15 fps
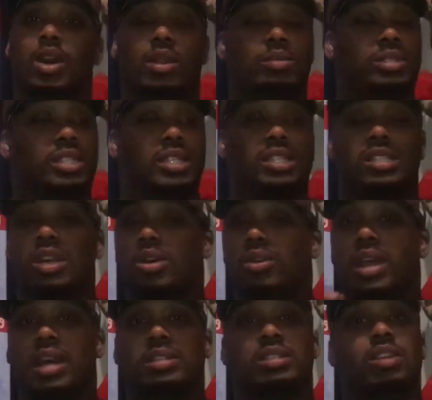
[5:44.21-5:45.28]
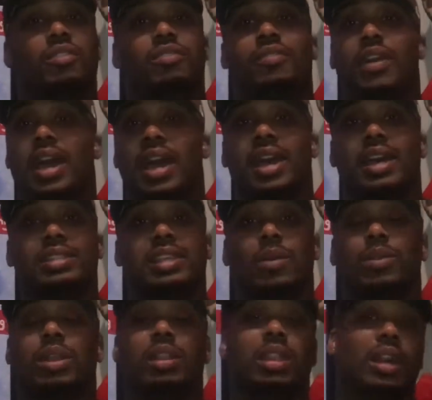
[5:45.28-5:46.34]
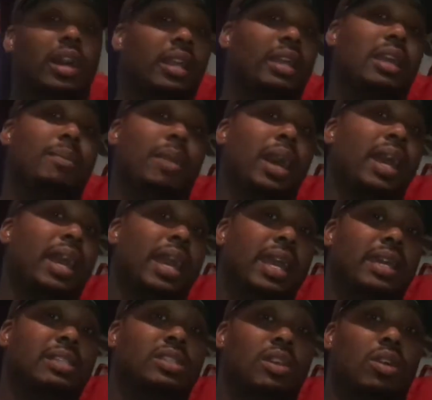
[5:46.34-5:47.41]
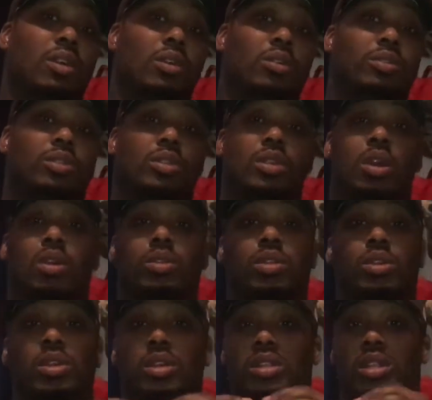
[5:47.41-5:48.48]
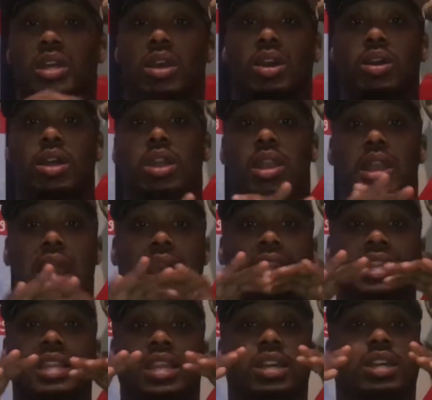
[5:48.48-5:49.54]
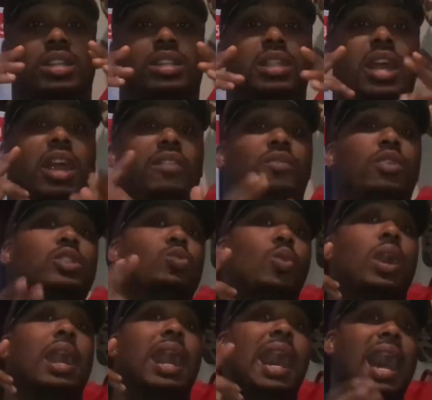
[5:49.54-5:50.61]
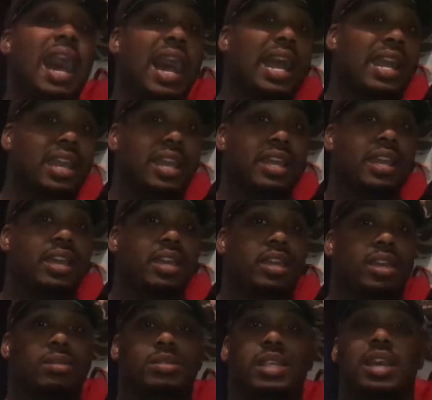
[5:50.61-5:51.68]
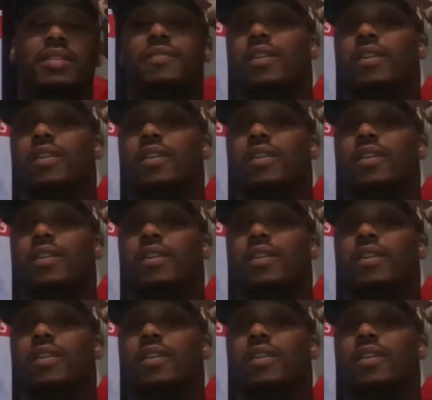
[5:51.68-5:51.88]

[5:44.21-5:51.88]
Yo, them shit sold out so fast. I would have loved to get my hands on, you know, the, the Nike, the, the Air Force One High. You know what I'm saying?